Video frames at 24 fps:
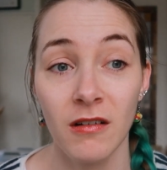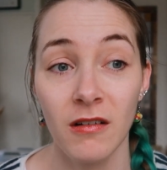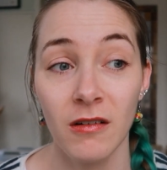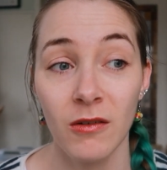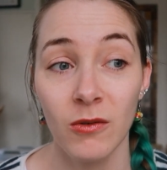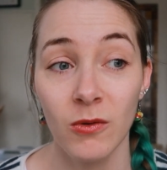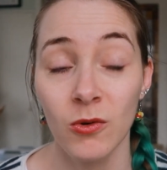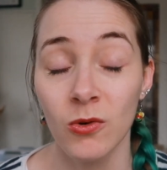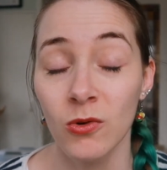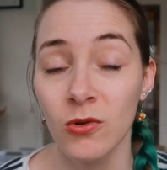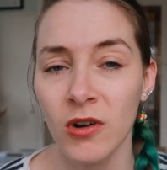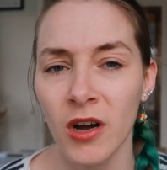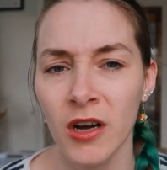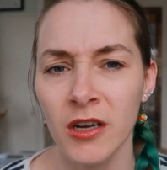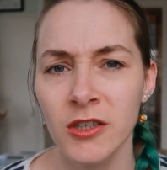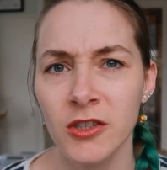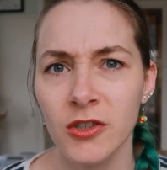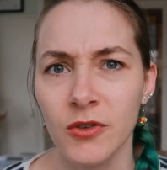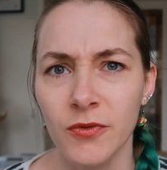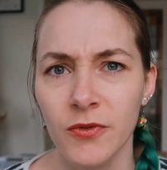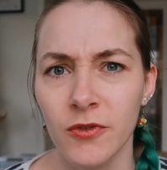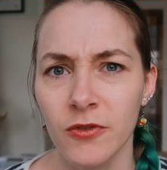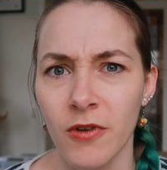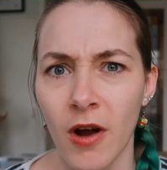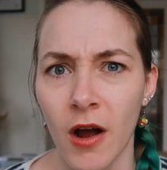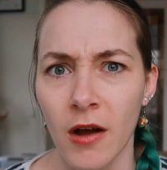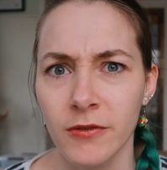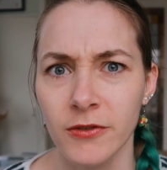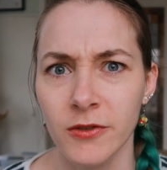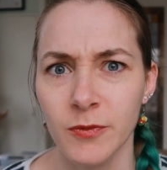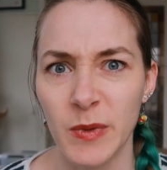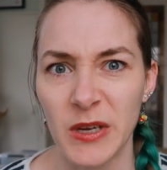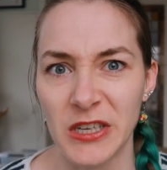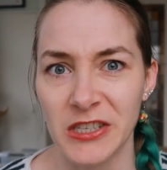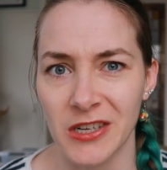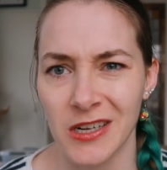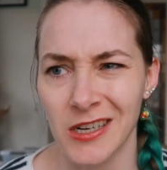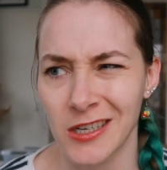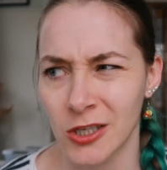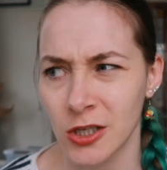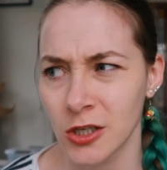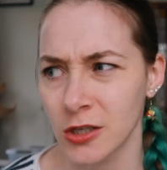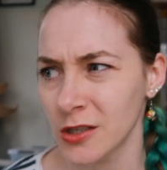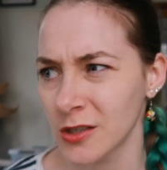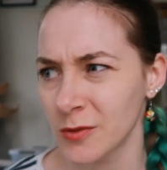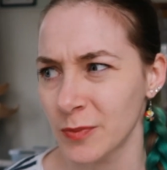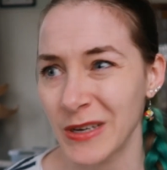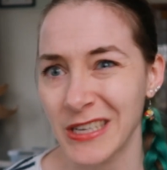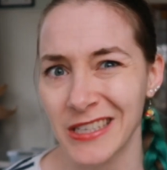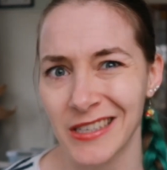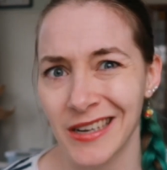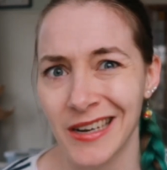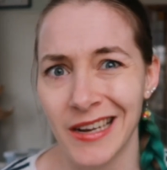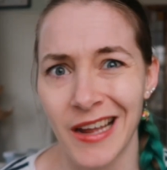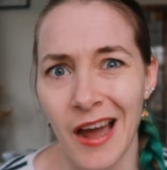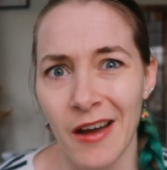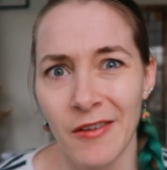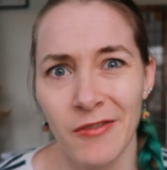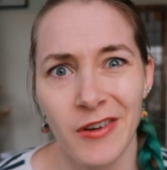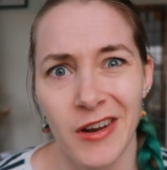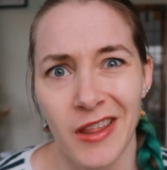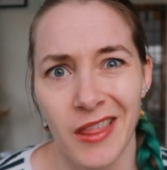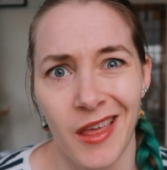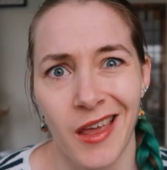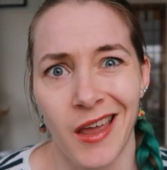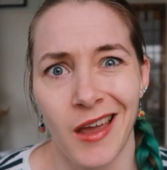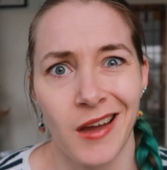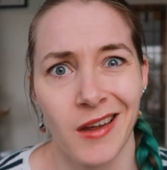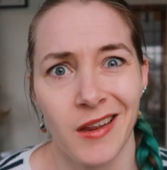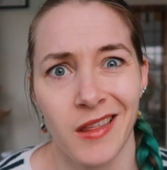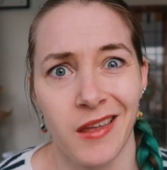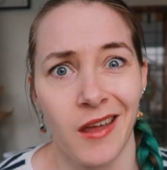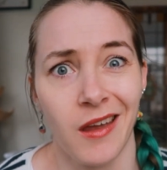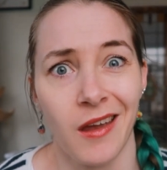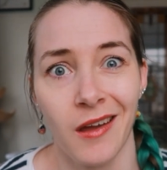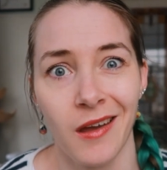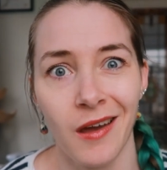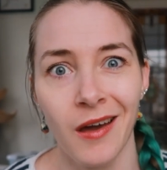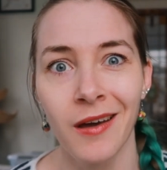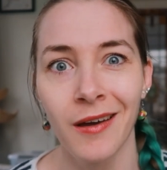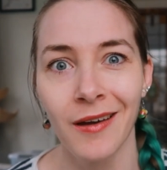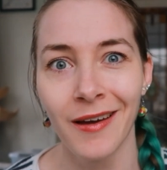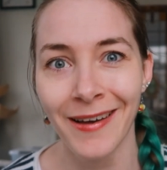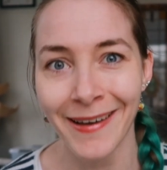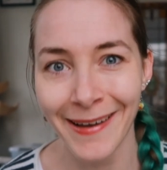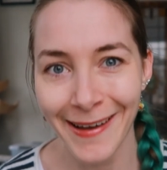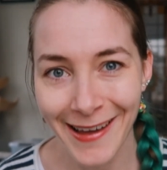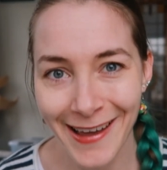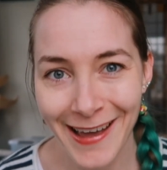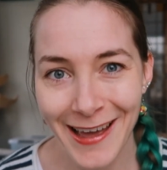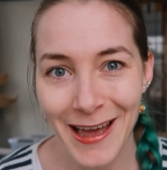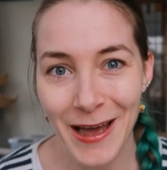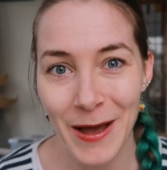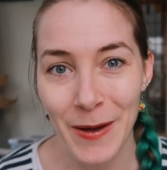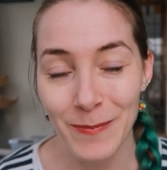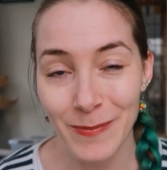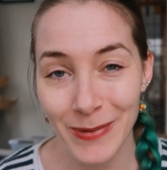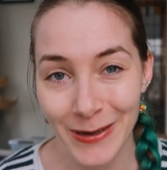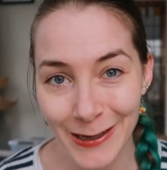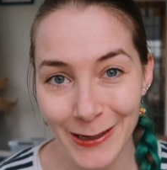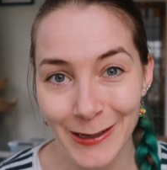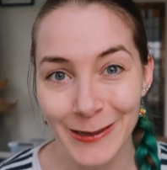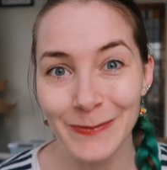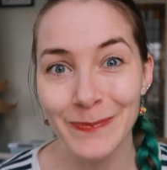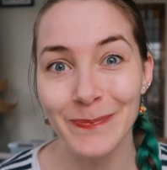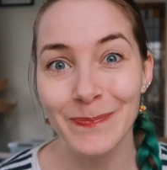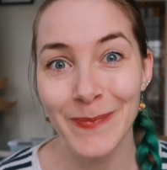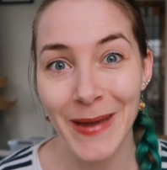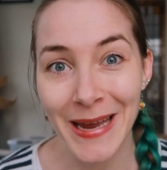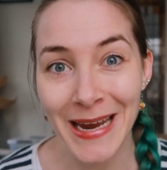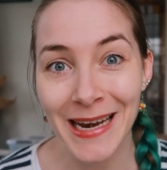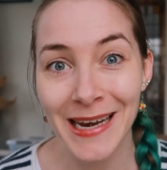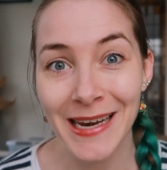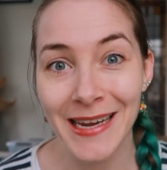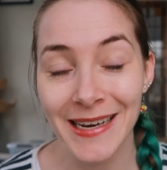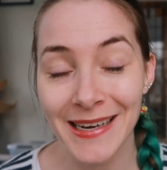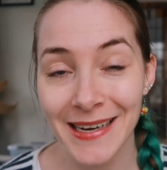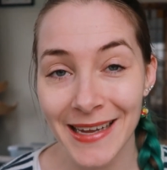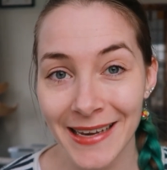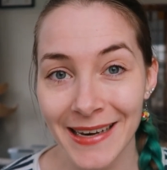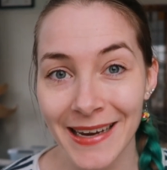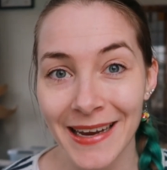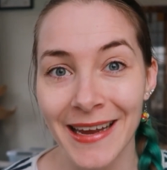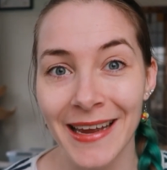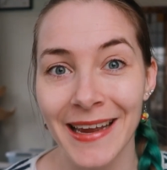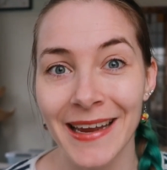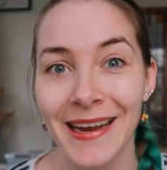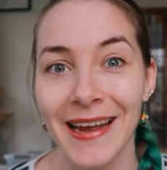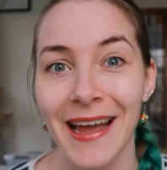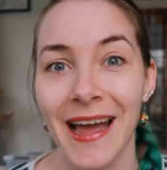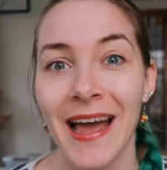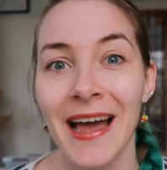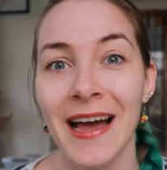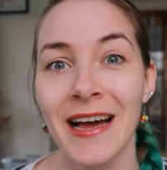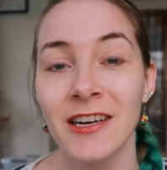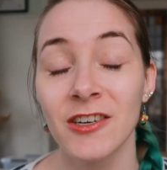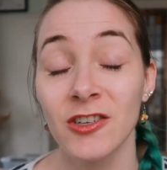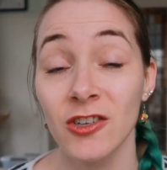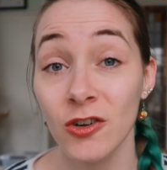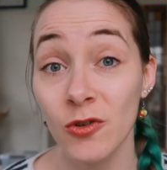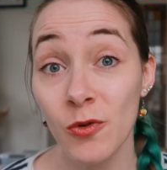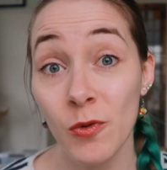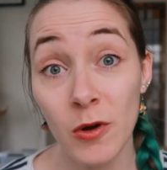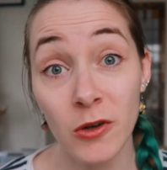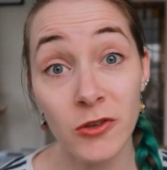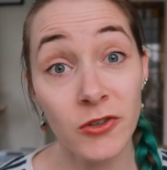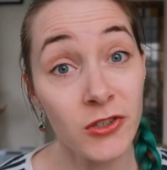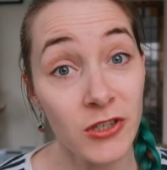all kinds of crafts. Basically, she does basically everything, I think, but mainly knitting and cross